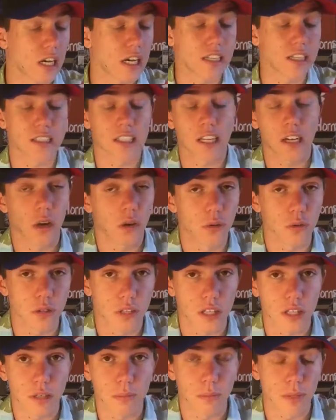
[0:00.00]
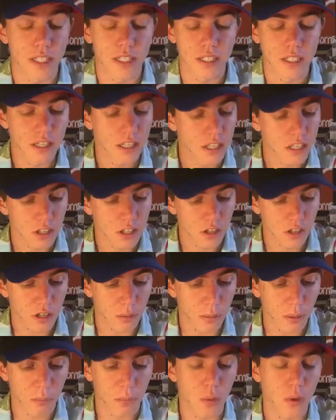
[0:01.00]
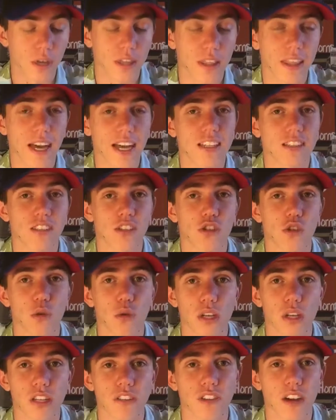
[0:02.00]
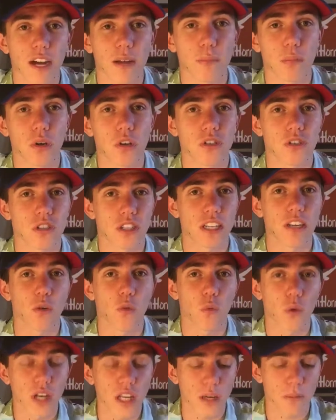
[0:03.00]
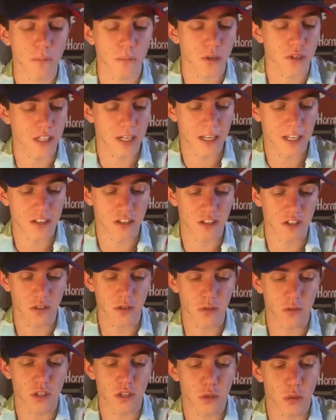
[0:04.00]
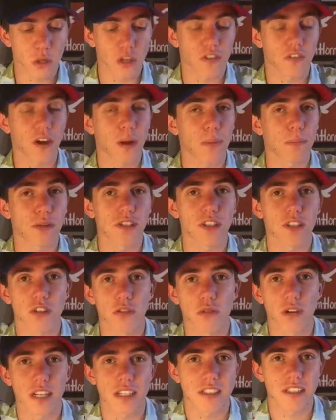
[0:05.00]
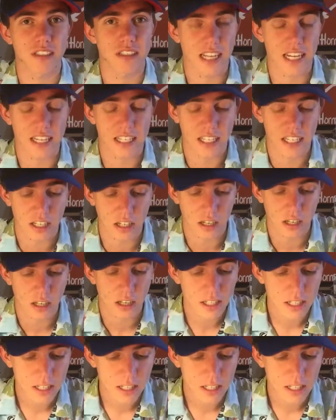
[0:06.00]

I say only, but you get my point. That is a 25% winning percentage. So he won 25% of the races that year.